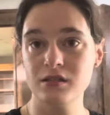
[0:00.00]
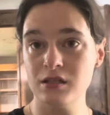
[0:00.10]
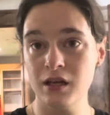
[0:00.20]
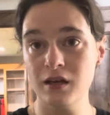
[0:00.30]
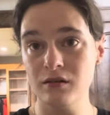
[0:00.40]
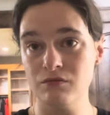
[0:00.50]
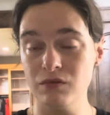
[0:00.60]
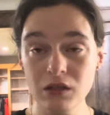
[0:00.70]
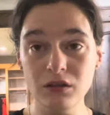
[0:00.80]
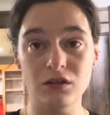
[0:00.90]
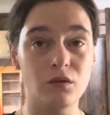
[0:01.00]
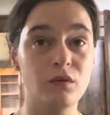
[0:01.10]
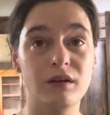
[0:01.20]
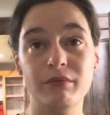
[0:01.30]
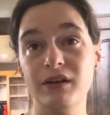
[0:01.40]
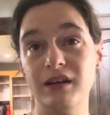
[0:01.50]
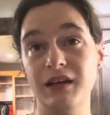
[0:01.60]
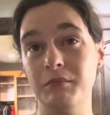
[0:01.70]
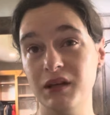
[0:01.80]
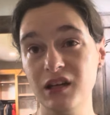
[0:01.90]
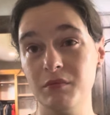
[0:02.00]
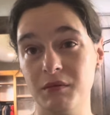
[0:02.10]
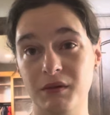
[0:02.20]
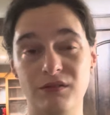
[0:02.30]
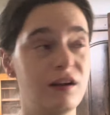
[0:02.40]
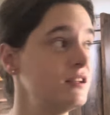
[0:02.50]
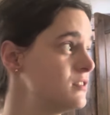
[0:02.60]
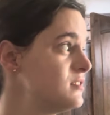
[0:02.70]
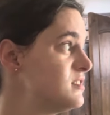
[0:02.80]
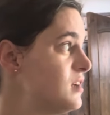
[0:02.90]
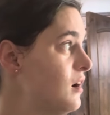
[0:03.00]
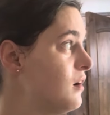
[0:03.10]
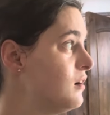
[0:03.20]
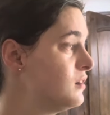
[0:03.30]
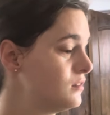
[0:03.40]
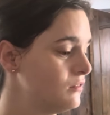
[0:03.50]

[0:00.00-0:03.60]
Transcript: today I really don't want to put any makeup on my face because it's hot,